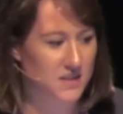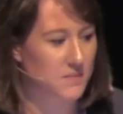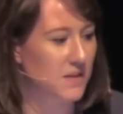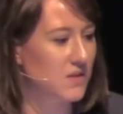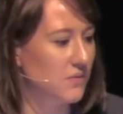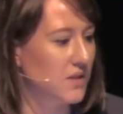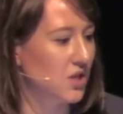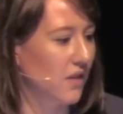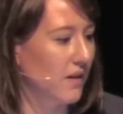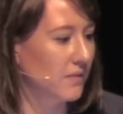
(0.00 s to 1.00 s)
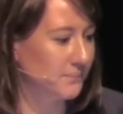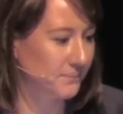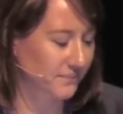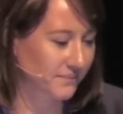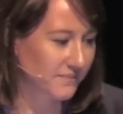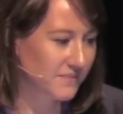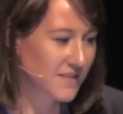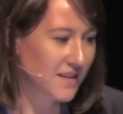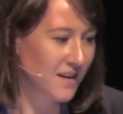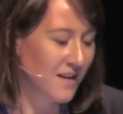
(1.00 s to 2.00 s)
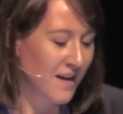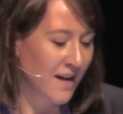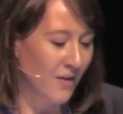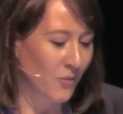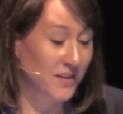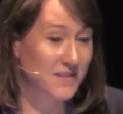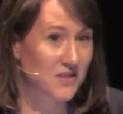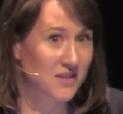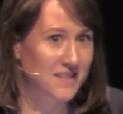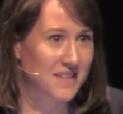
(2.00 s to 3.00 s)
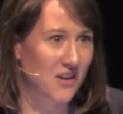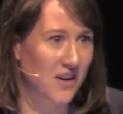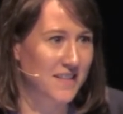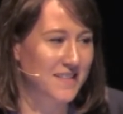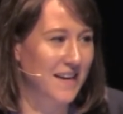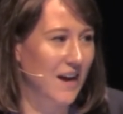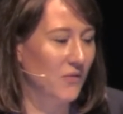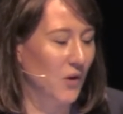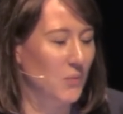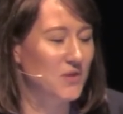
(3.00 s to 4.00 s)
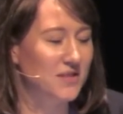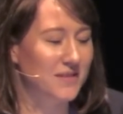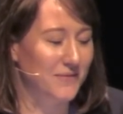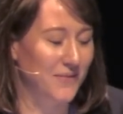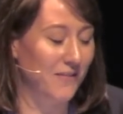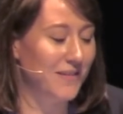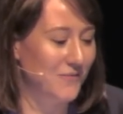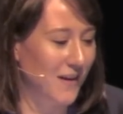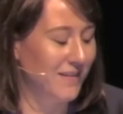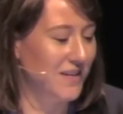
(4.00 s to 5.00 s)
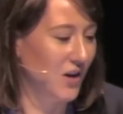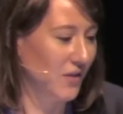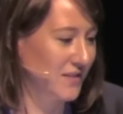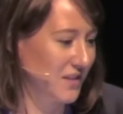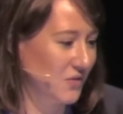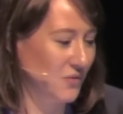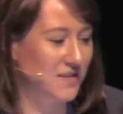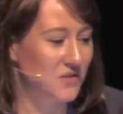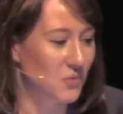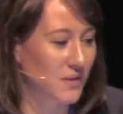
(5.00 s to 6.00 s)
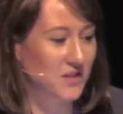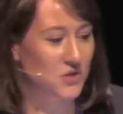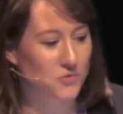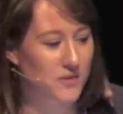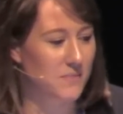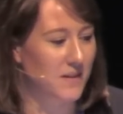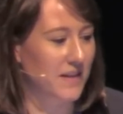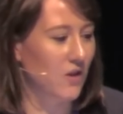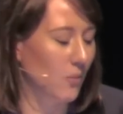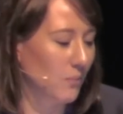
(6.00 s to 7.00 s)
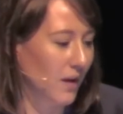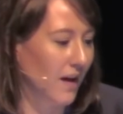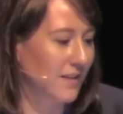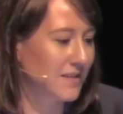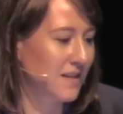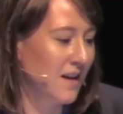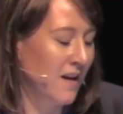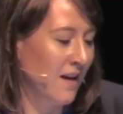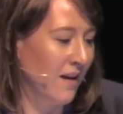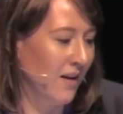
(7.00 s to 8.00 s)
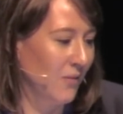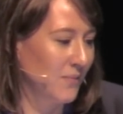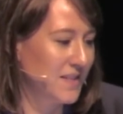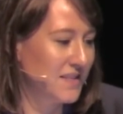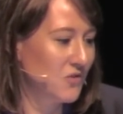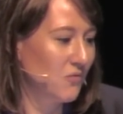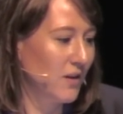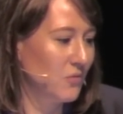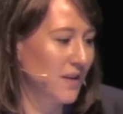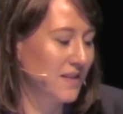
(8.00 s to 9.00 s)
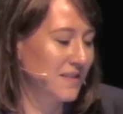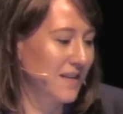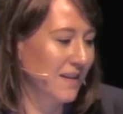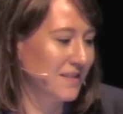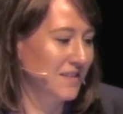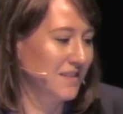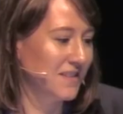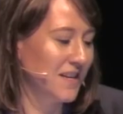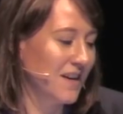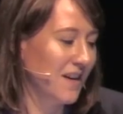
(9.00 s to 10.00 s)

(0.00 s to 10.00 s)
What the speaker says: to speak to each other. When I started in IETF, I was very, very nervous. I thought this is all extremely complex. They still write all their standards